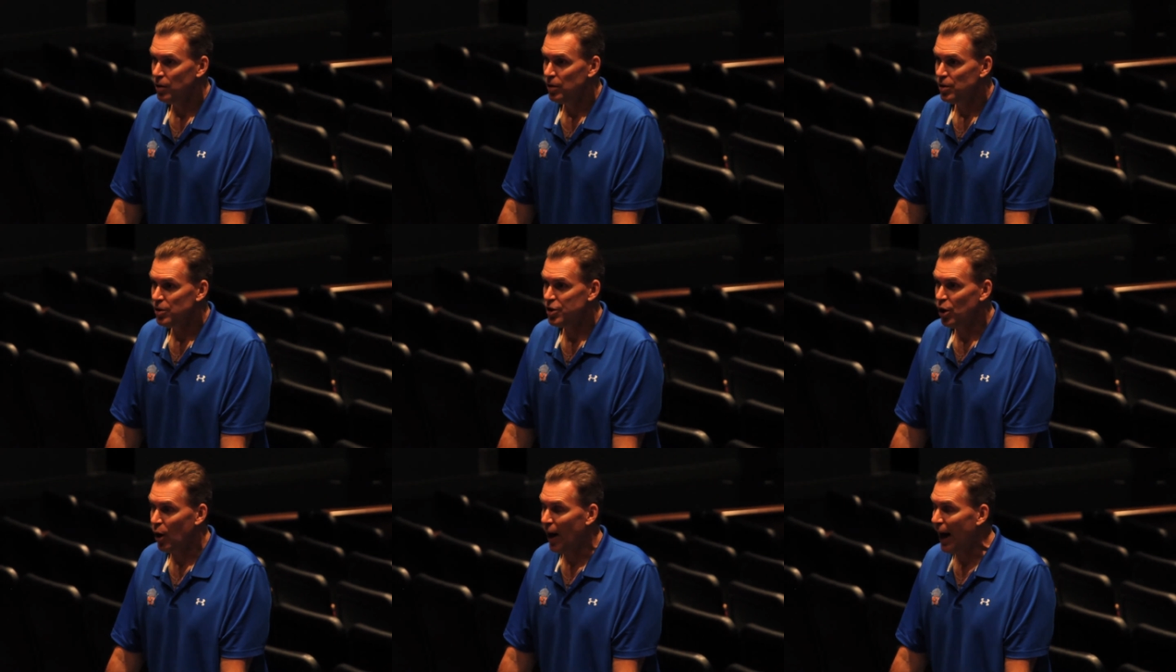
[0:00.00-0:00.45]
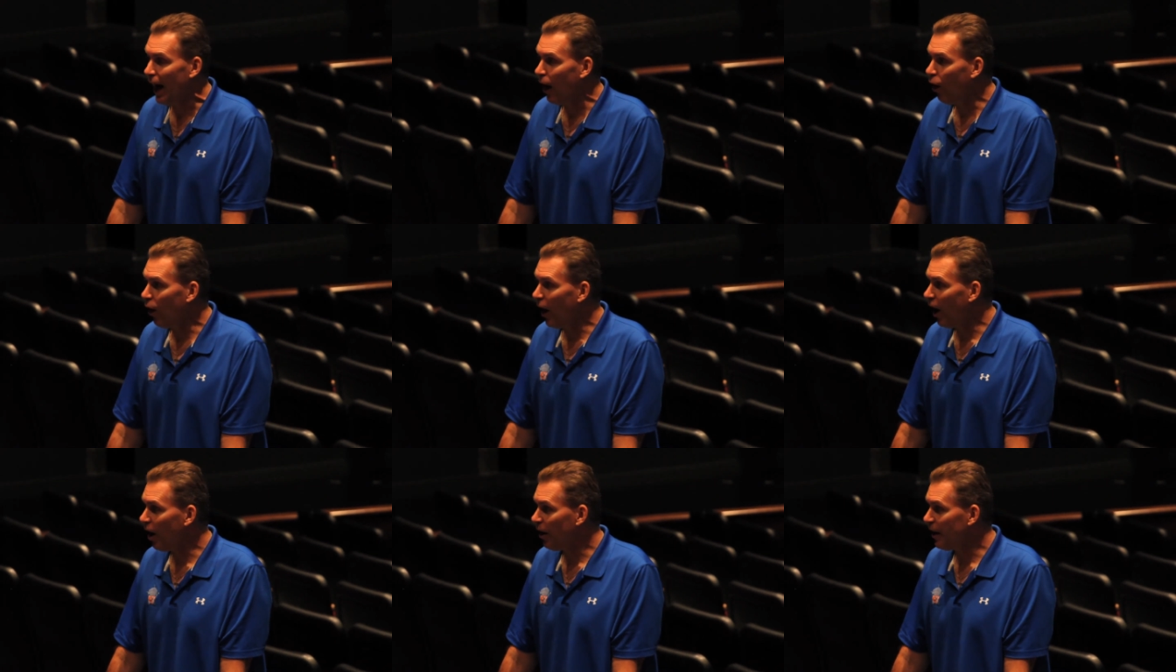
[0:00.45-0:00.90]
So how
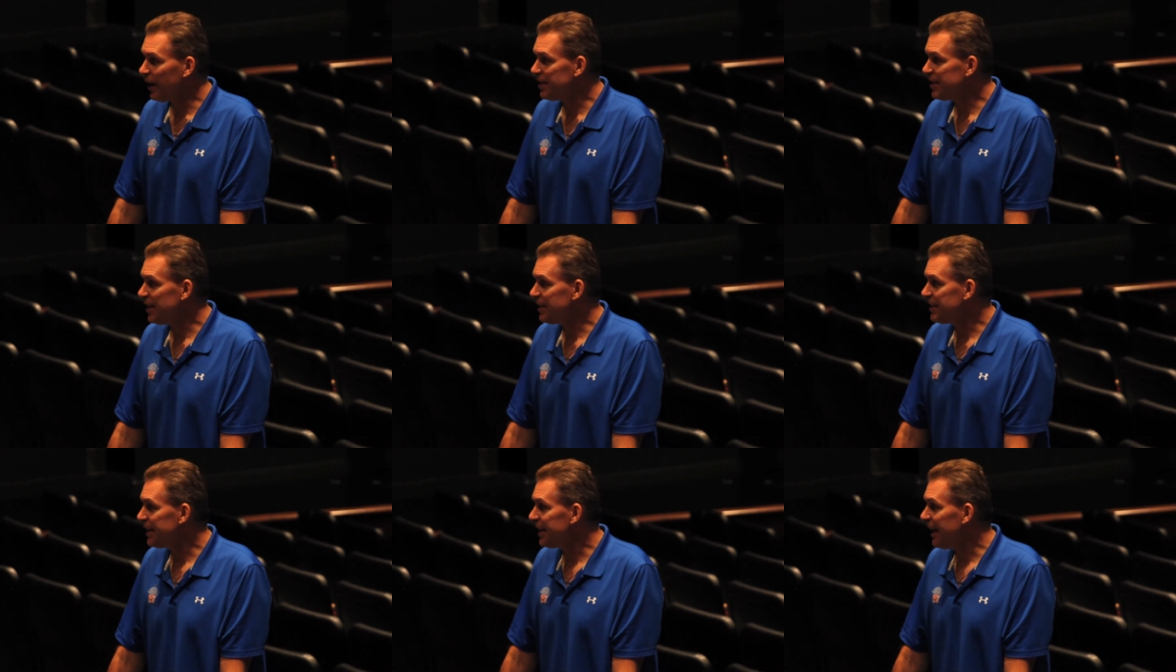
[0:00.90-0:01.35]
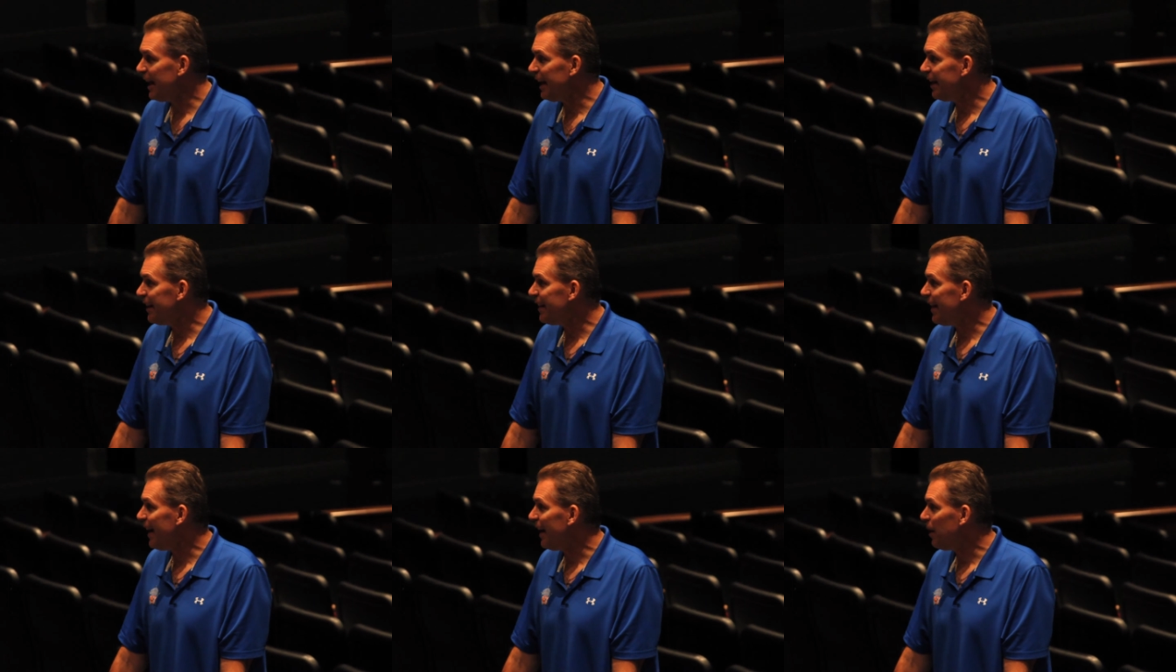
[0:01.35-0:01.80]
hard is it to get
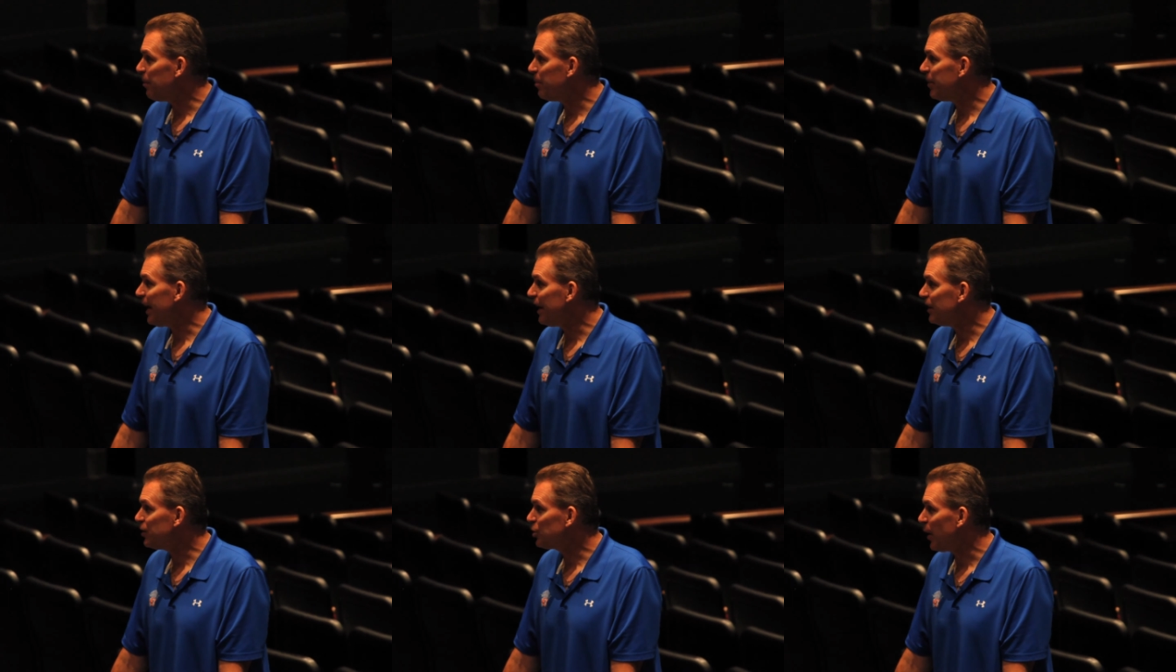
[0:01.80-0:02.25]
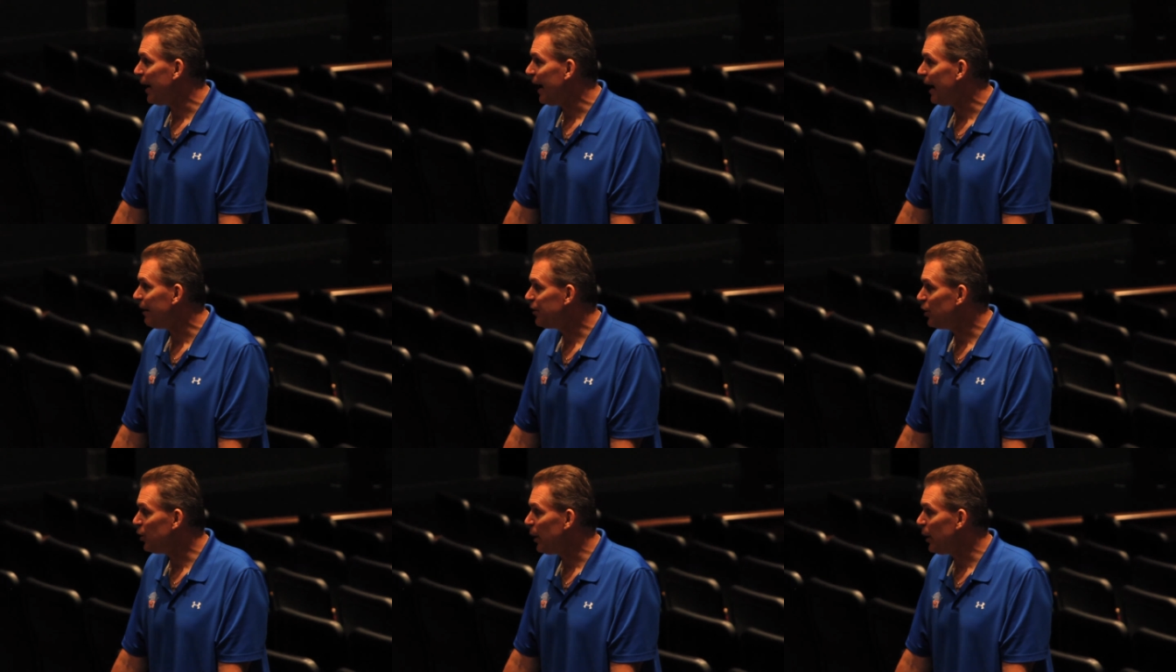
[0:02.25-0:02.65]
into that NBA draft?